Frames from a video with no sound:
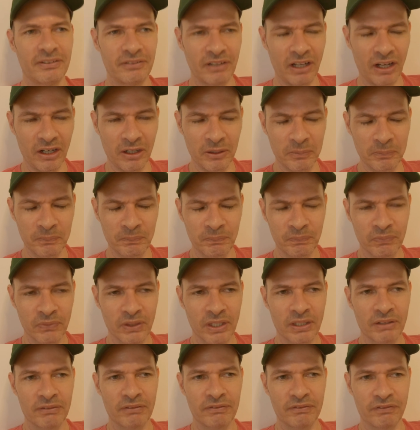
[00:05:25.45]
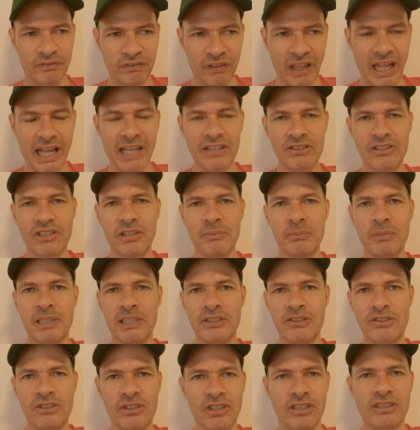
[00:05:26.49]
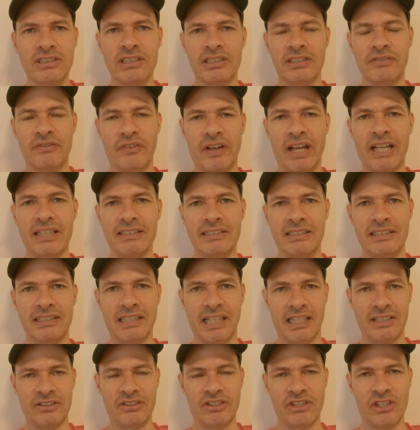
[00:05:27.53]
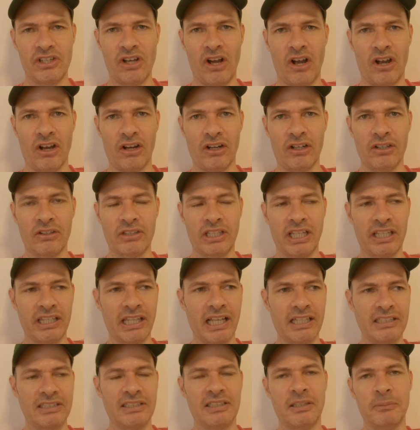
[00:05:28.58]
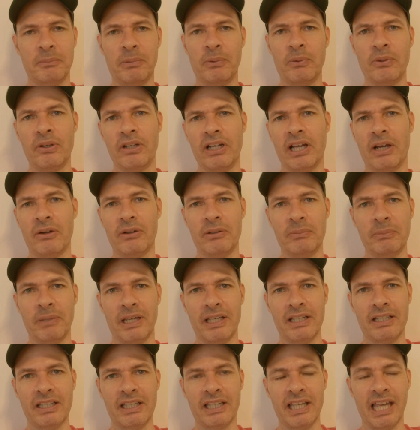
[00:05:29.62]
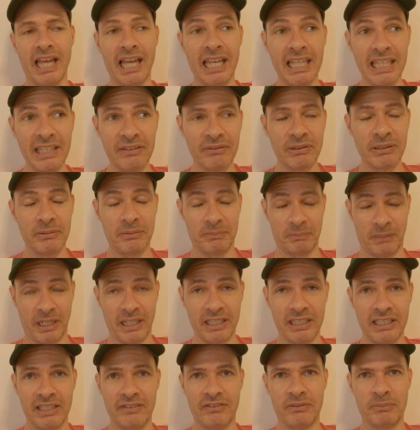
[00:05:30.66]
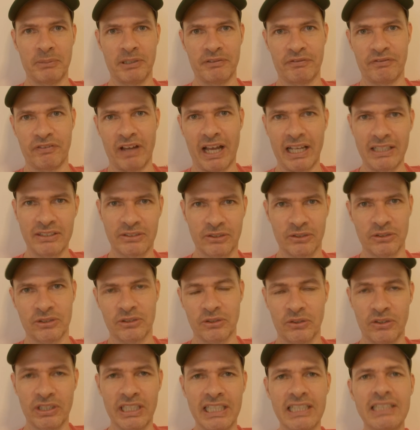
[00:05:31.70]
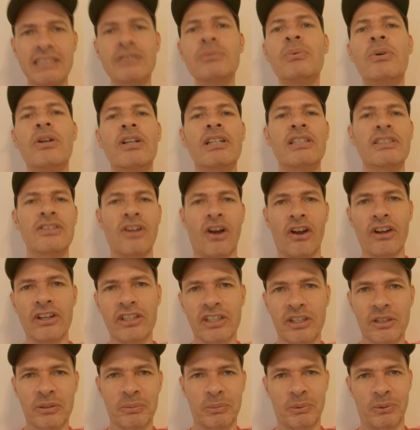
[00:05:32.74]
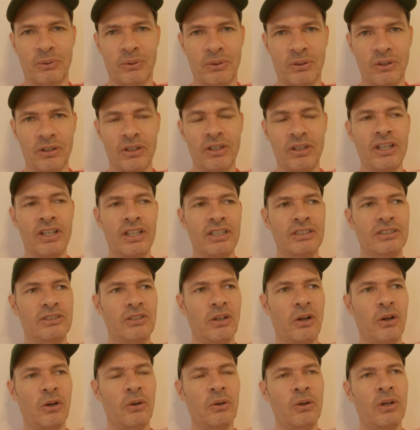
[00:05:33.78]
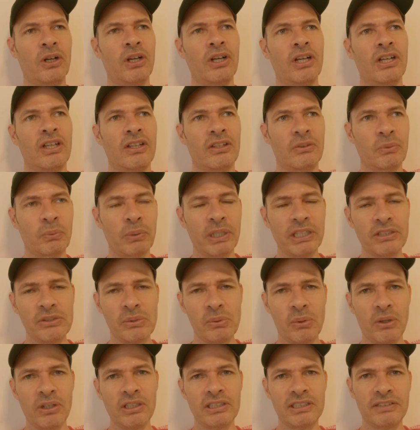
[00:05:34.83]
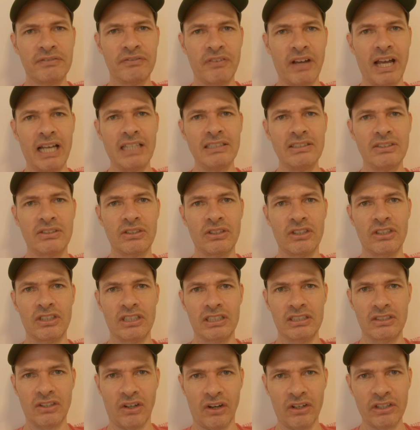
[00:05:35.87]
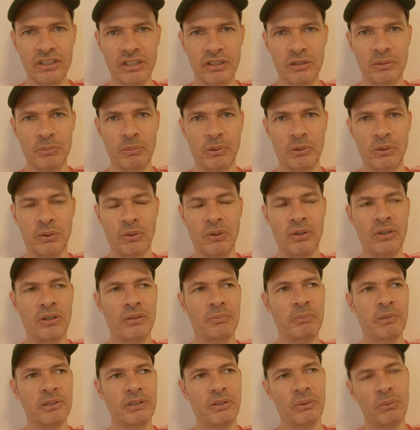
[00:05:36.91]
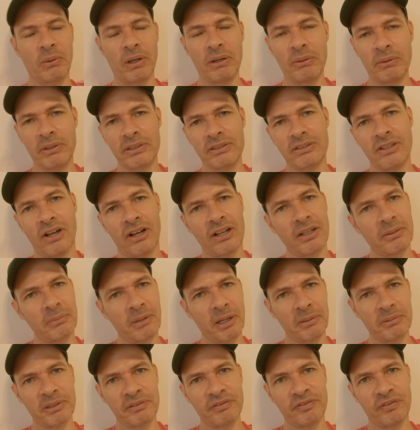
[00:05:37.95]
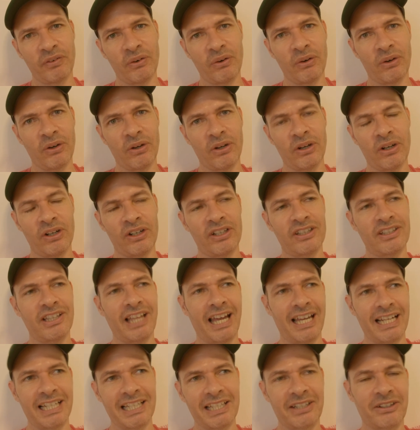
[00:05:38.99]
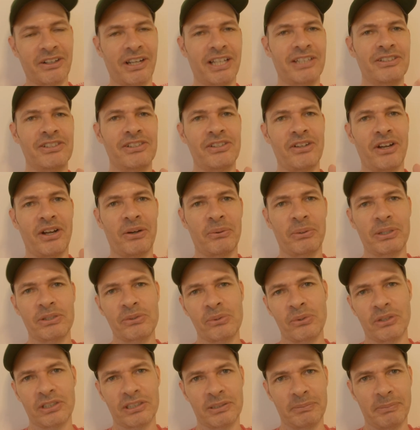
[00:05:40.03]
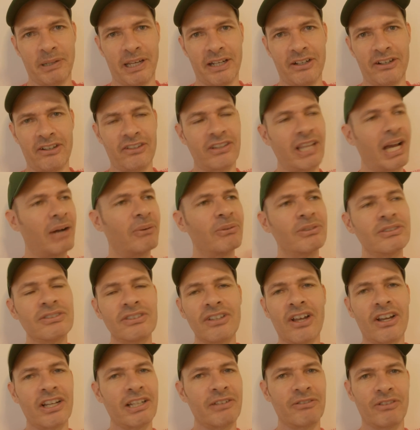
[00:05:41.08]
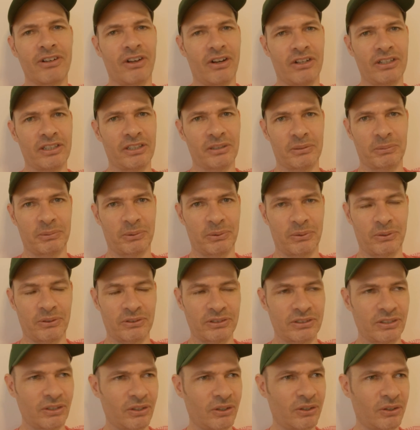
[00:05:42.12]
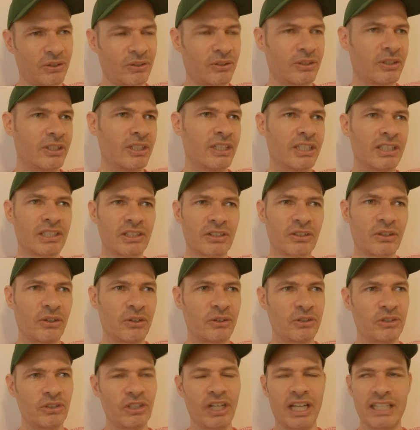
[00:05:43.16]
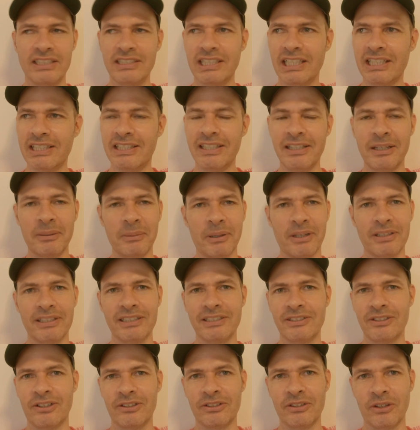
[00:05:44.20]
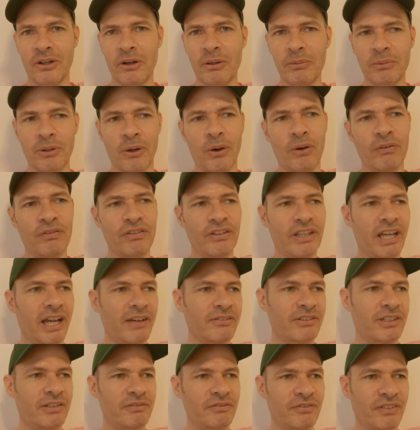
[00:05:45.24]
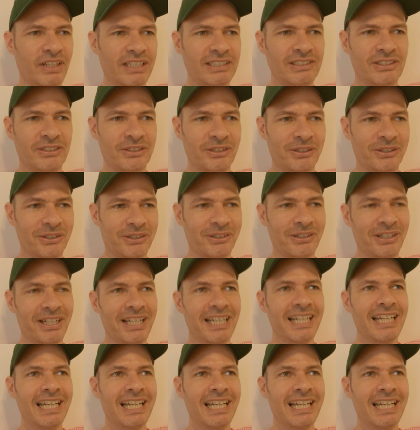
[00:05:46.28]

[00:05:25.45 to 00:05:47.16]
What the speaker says: um, flash can be just as fast as HDR. Okay, that's the point I would make. And it might even be faster. So this one is arguable. So which one is faster is arguable, but the one we were talking about before, lighting or HDR, which one is better, that one's not even arguable. So, you know, you guys can think about this on your own, but hopefully I've convinced you